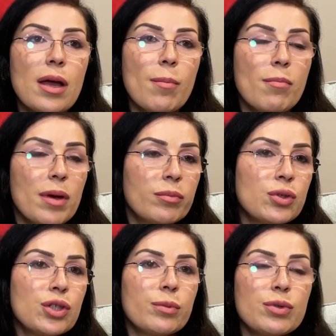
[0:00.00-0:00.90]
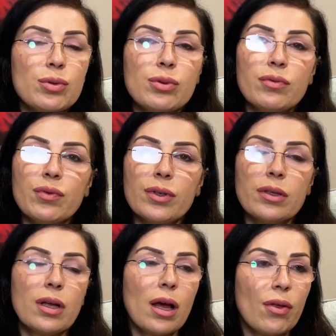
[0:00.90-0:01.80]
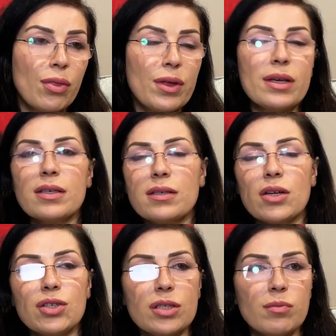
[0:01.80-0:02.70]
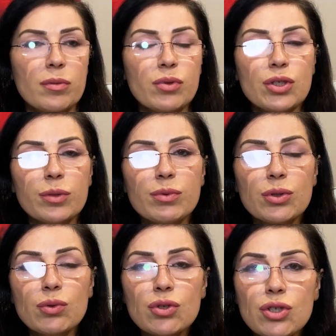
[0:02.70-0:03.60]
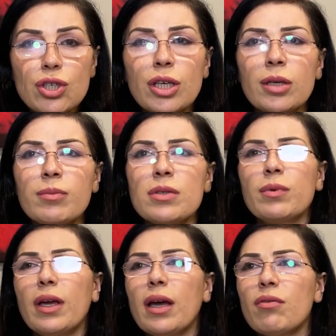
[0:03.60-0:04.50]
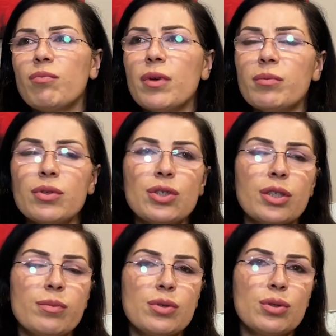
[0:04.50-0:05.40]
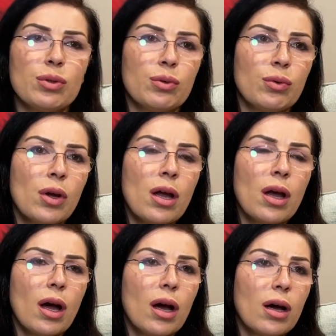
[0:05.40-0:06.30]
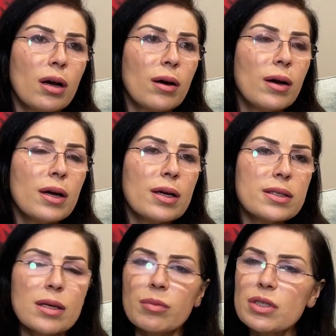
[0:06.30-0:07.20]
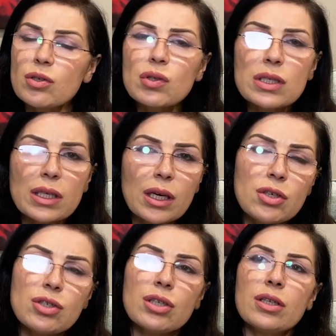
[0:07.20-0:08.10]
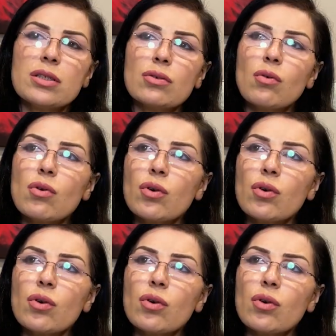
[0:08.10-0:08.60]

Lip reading: memberships to different things, such as memberships to gyms, we have memberships to some associations, or